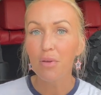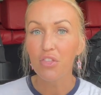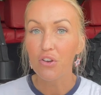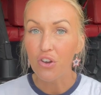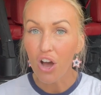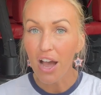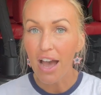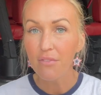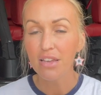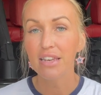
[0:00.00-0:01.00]
but they're not
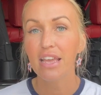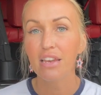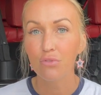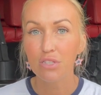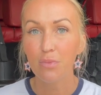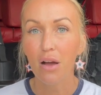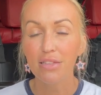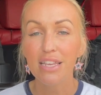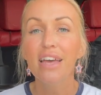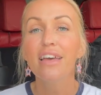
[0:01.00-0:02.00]
having a negative response.